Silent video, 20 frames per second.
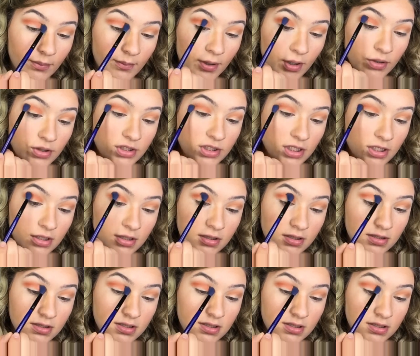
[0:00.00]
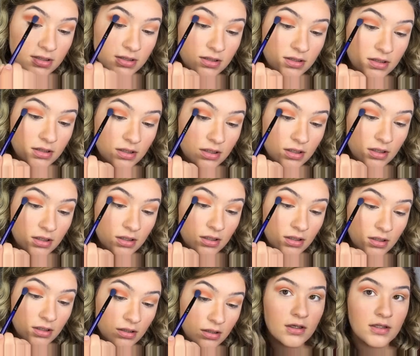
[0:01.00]
motions.
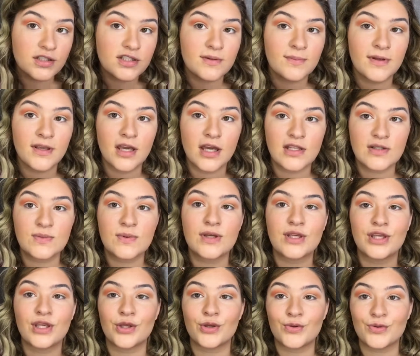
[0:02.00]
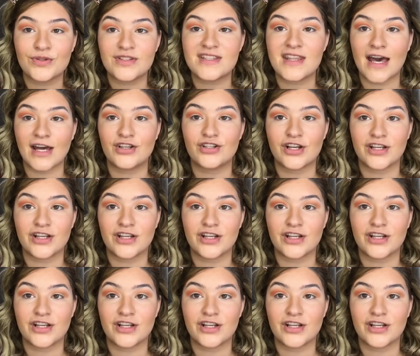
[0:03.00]
So because we use that